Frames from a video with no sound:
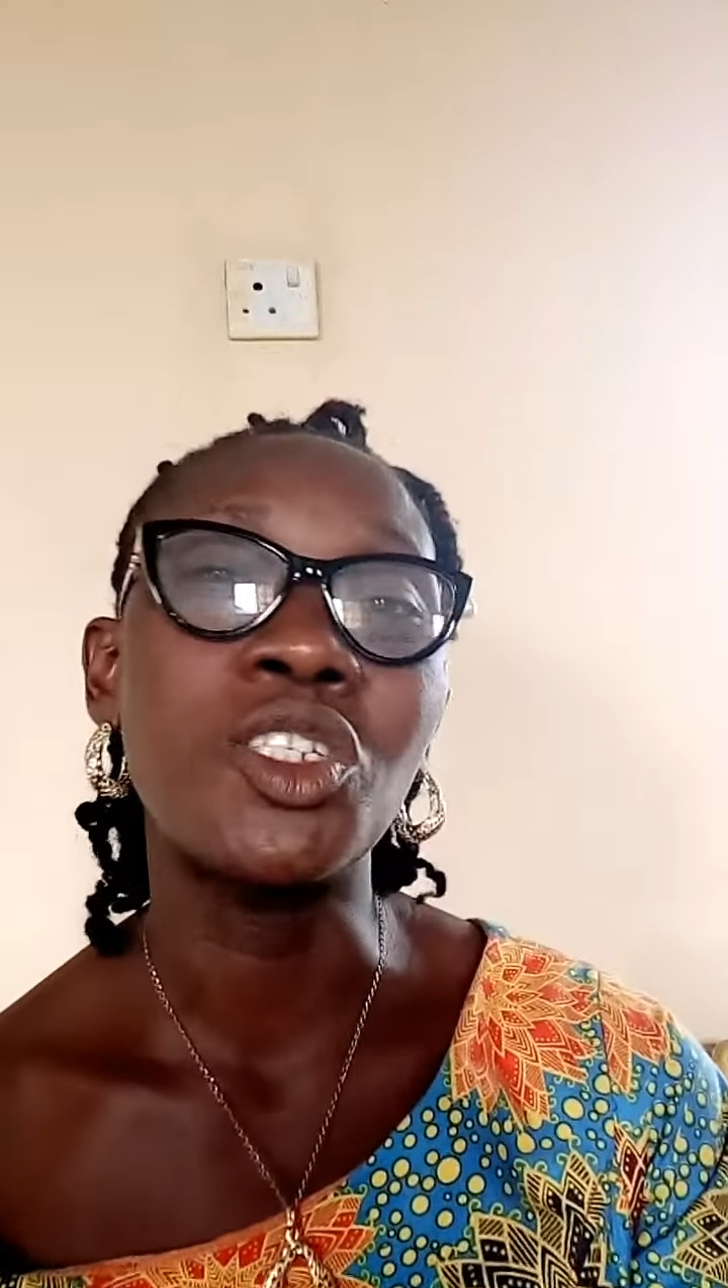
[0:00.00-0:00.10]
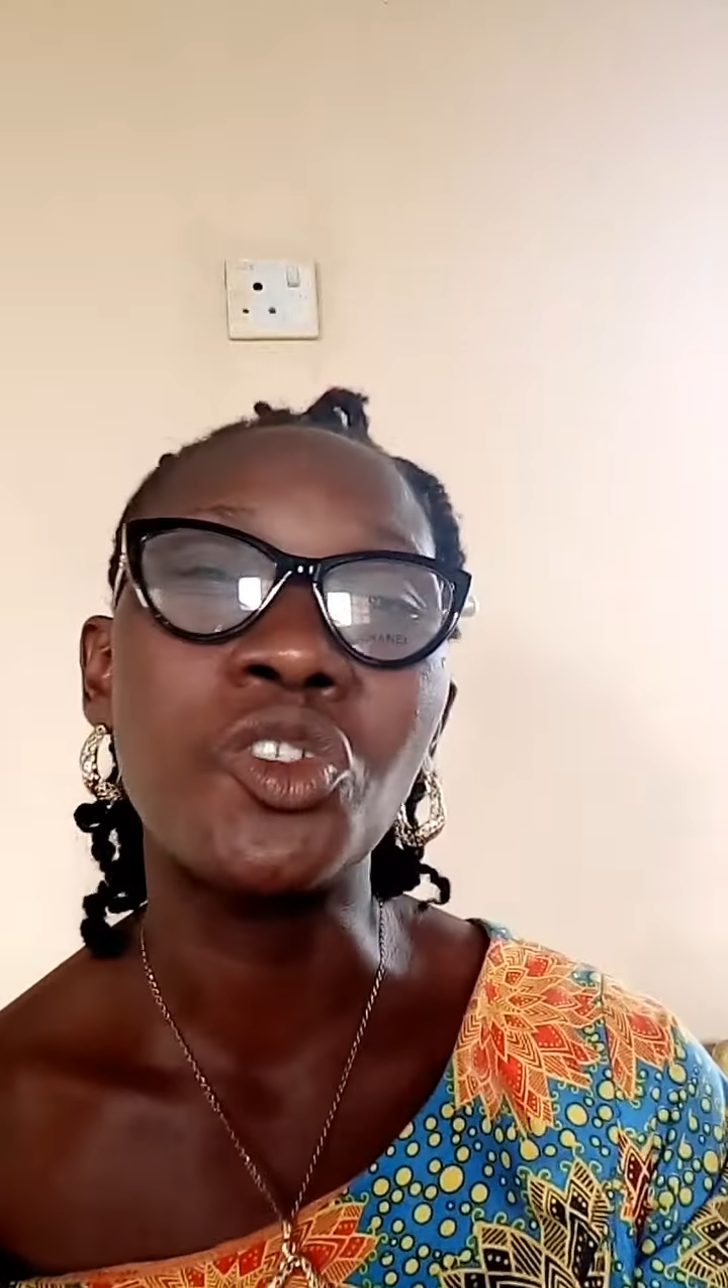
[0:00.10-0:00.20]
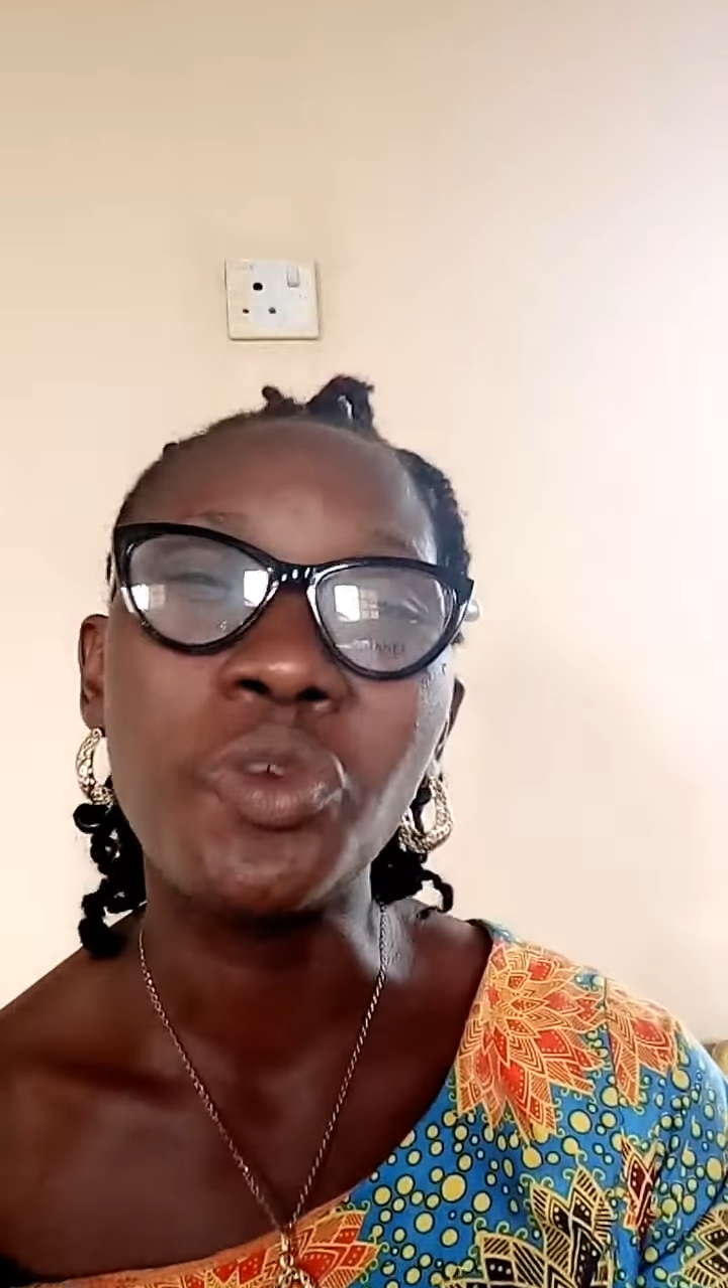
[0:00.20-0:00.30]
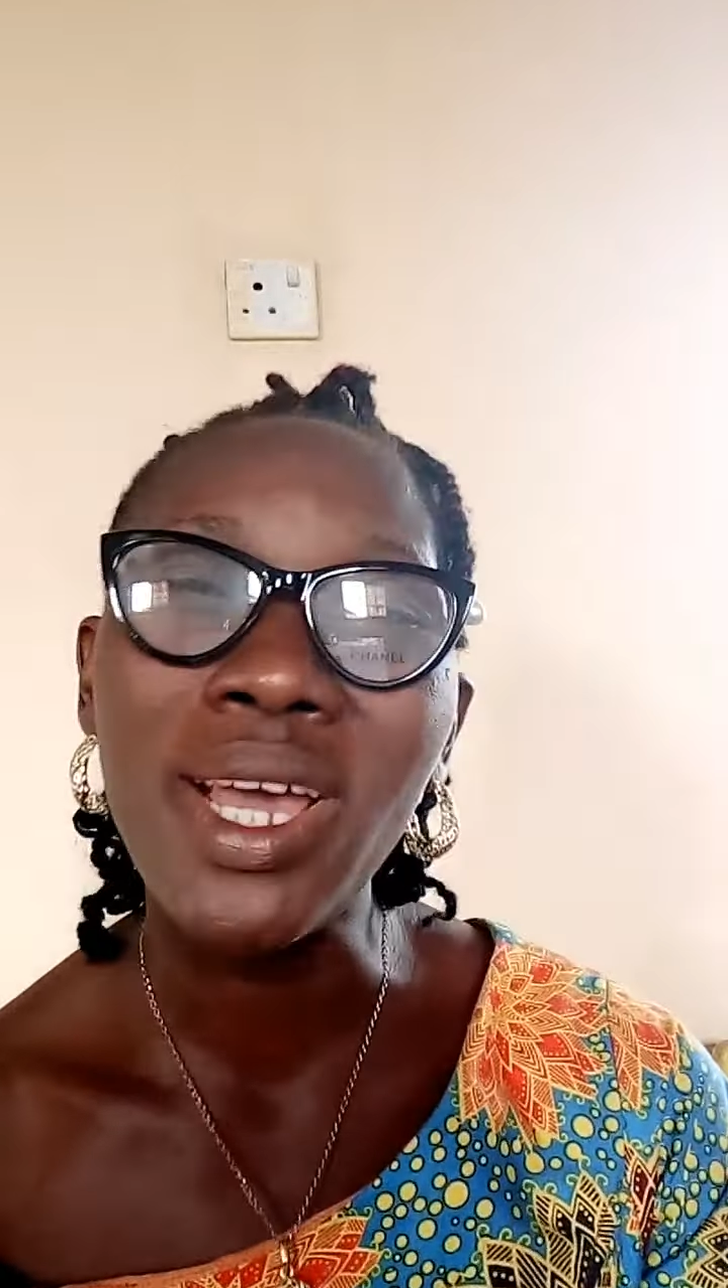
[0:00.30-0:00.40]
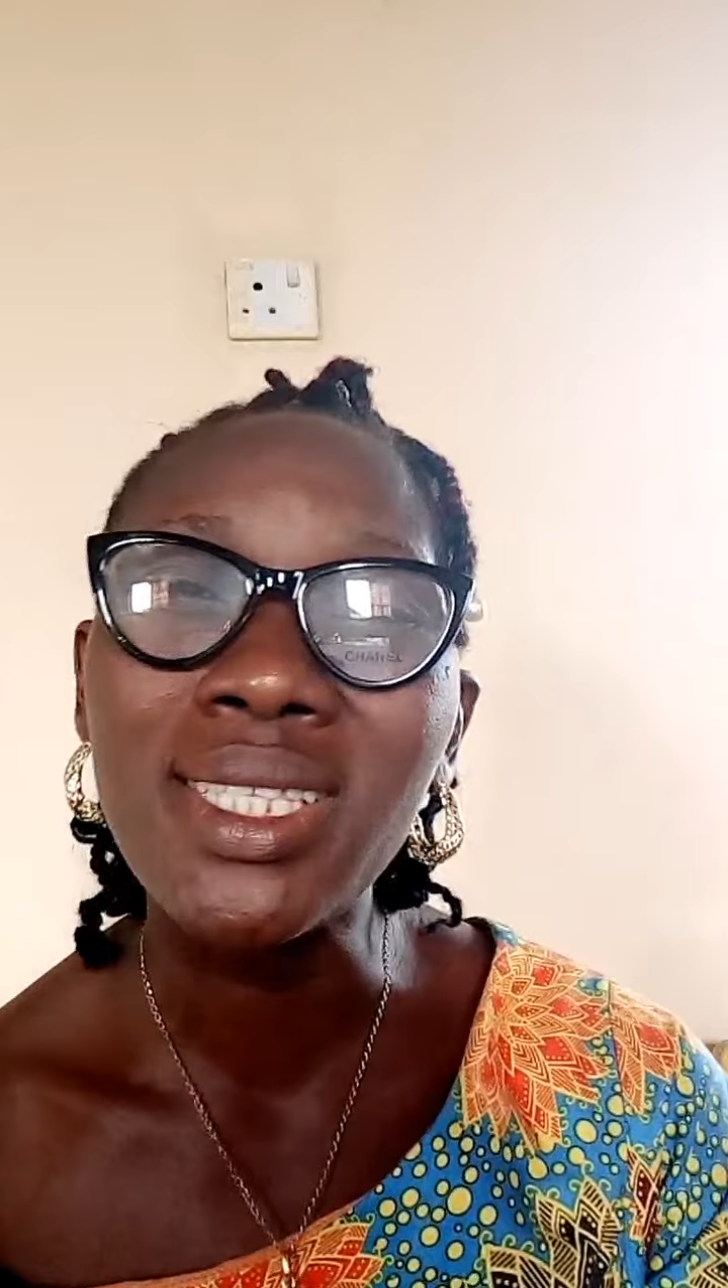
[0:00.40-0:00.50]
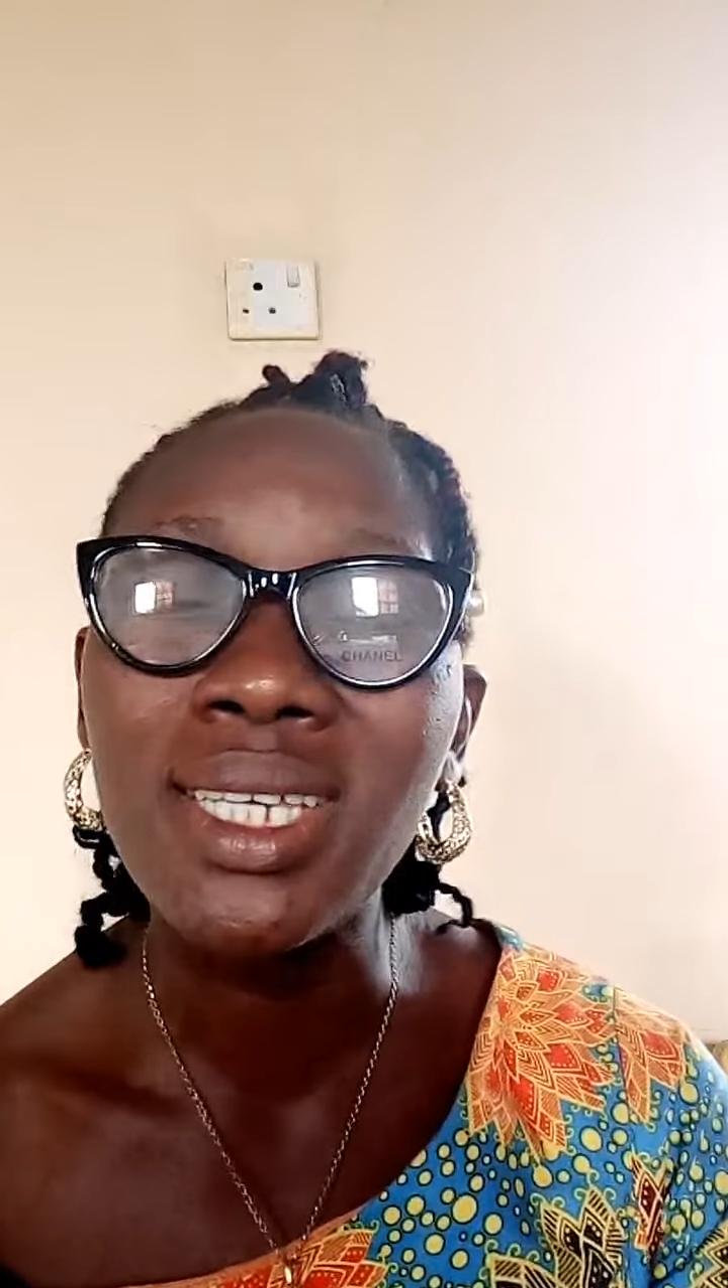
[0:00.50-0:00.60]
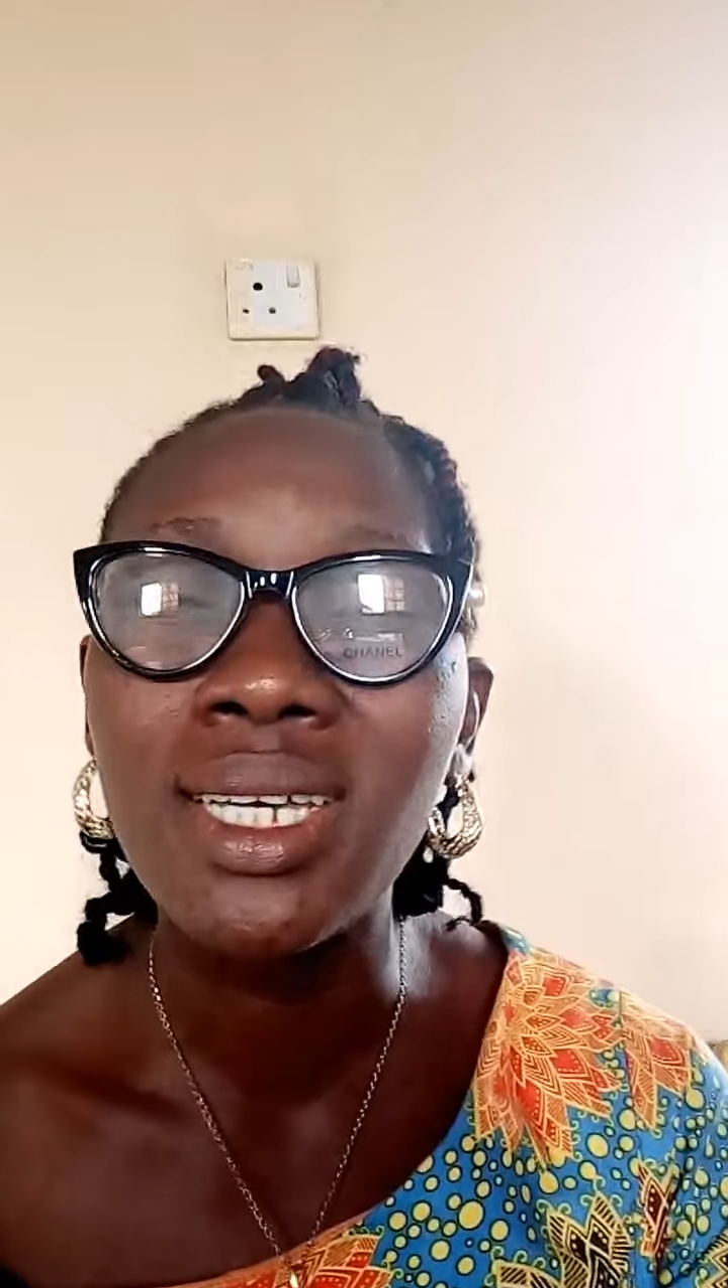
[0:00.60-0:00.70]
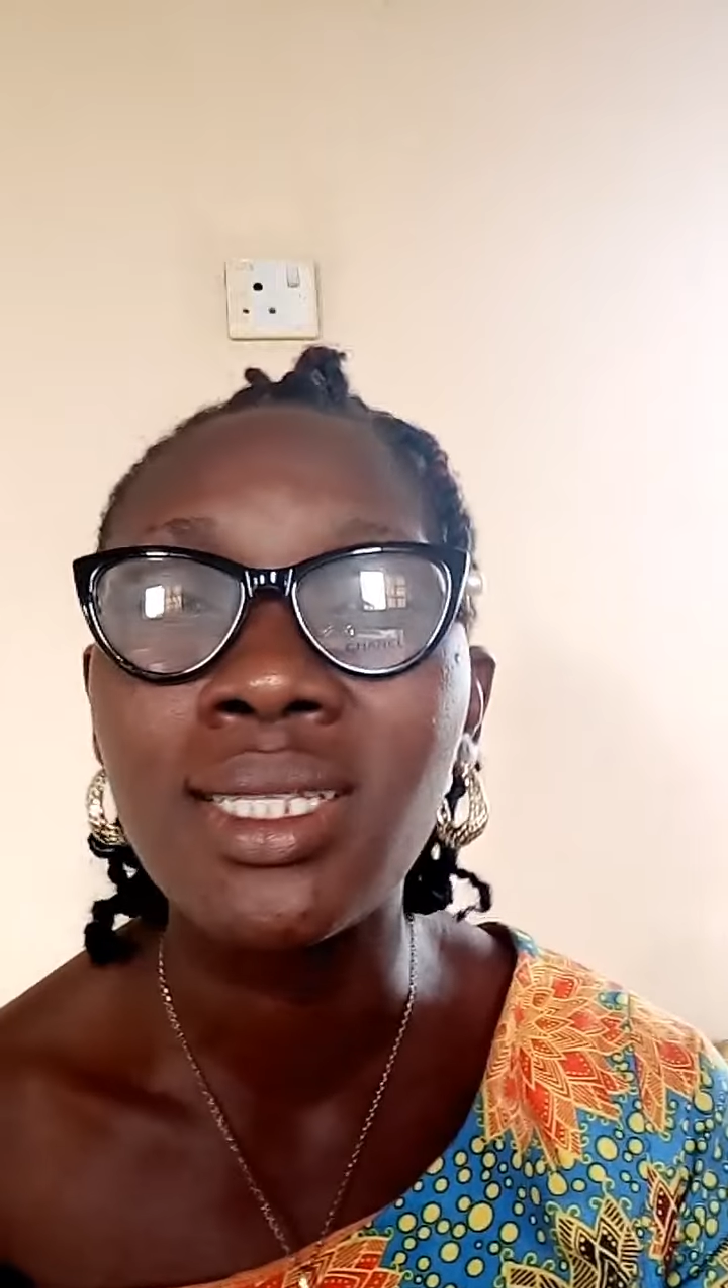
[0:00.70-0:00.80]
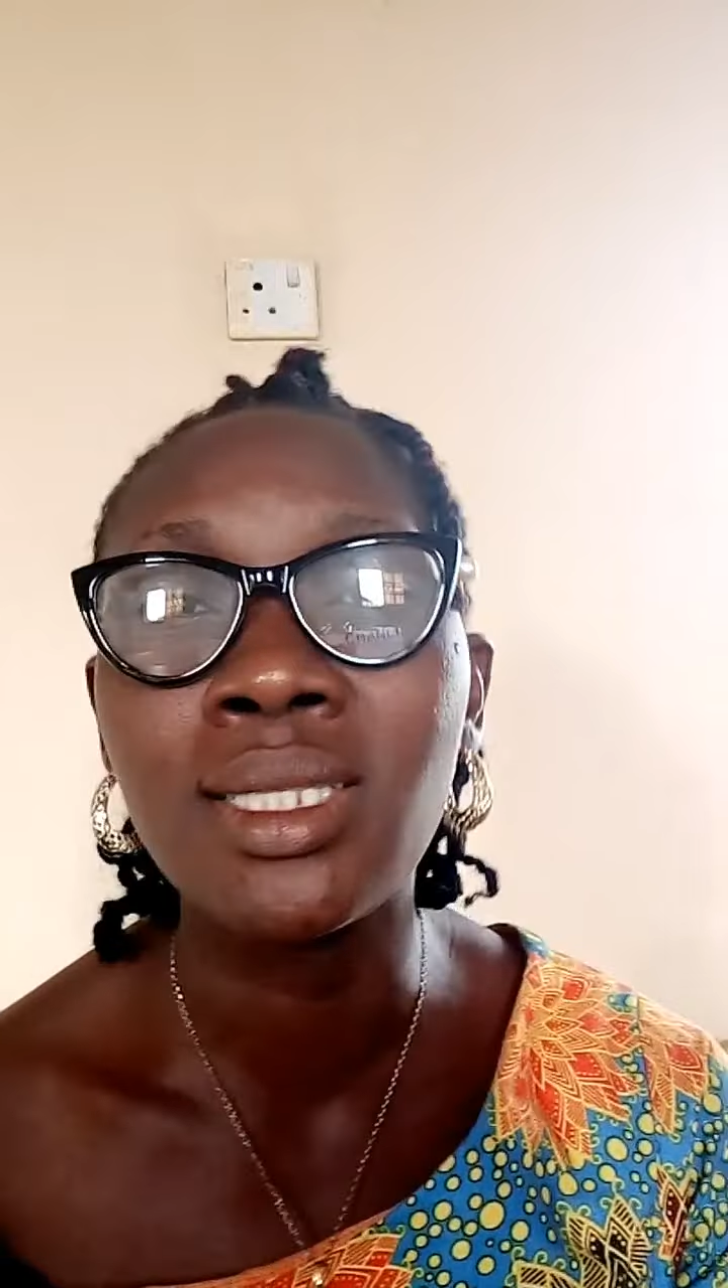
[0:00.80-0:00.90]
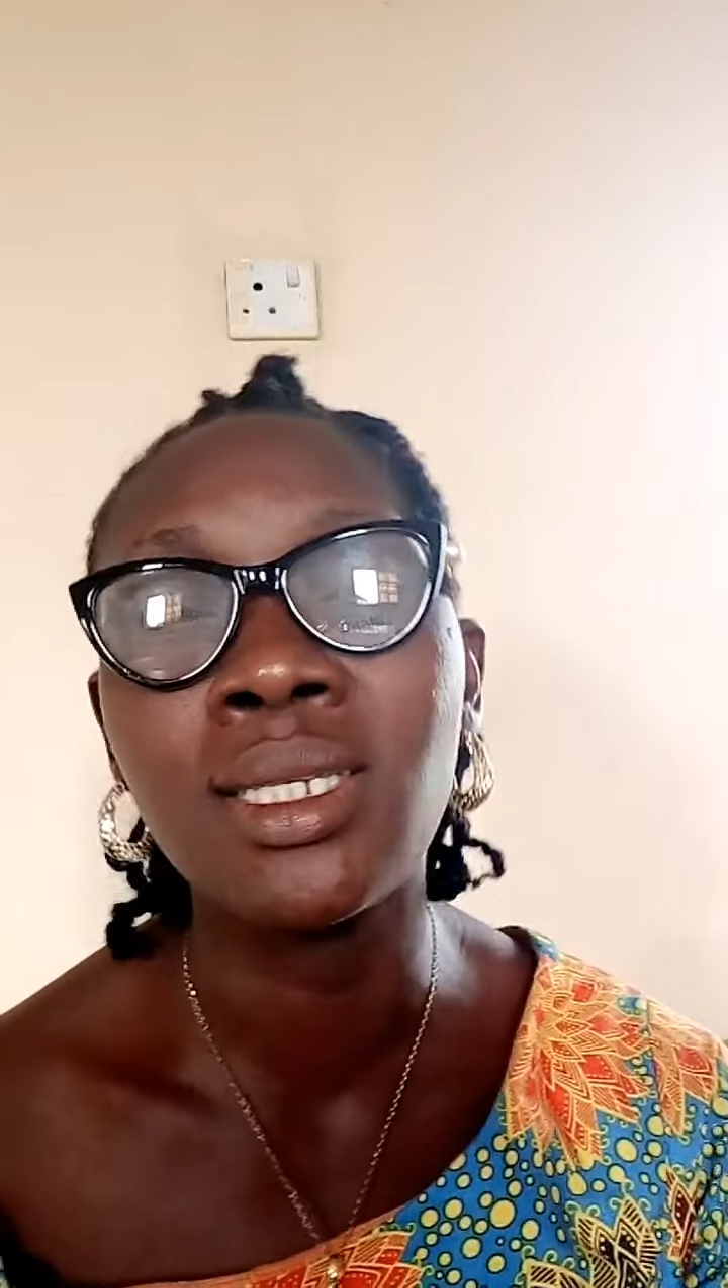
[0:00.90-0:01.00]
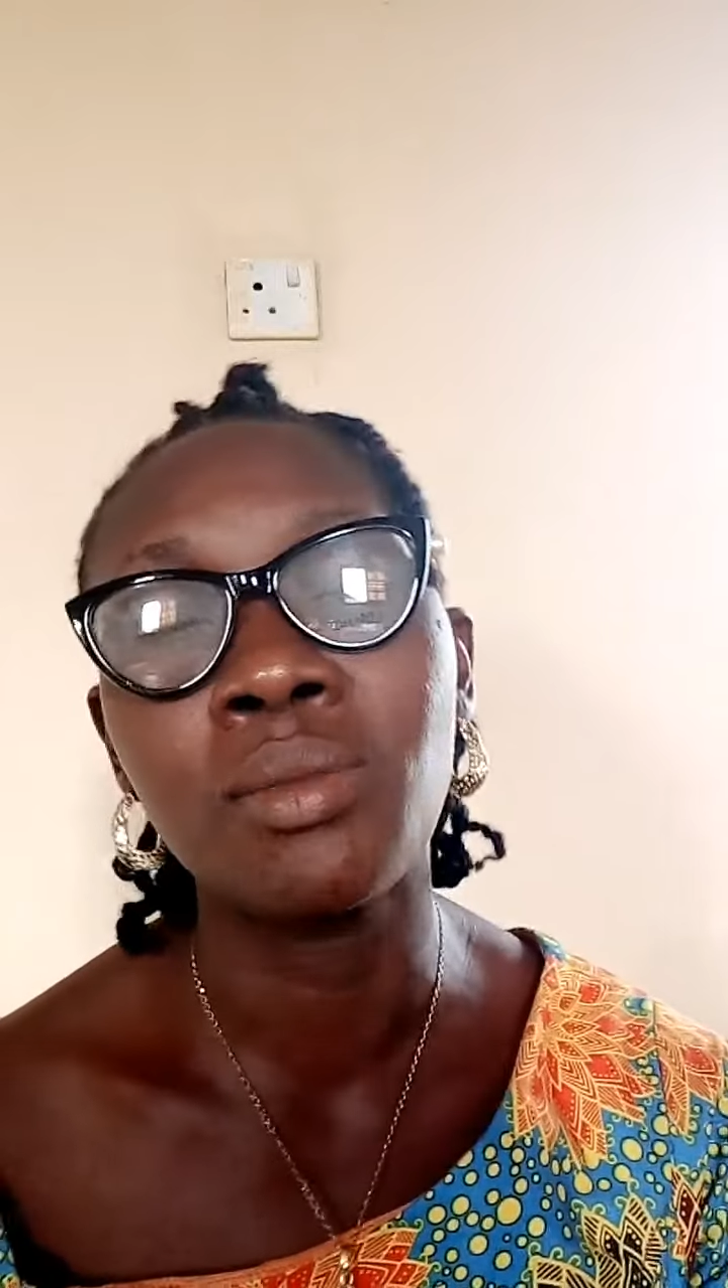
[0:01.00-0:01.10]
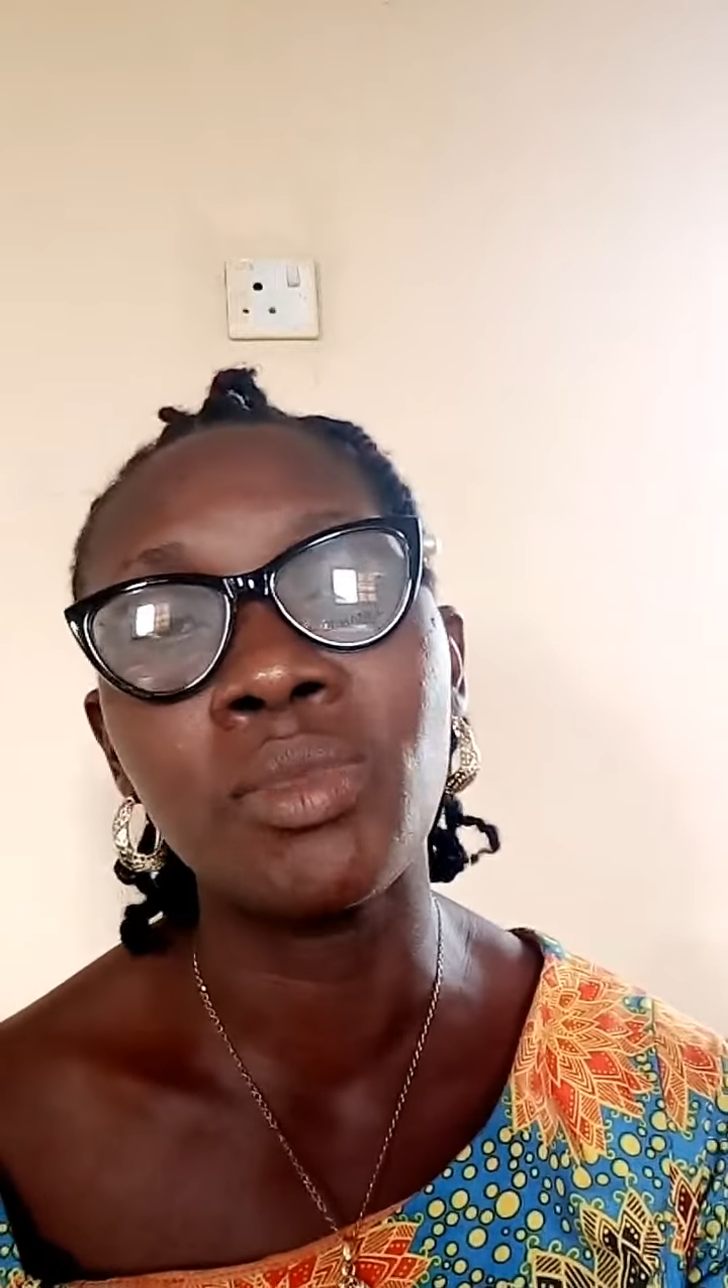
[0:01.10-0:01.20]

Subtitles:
threatened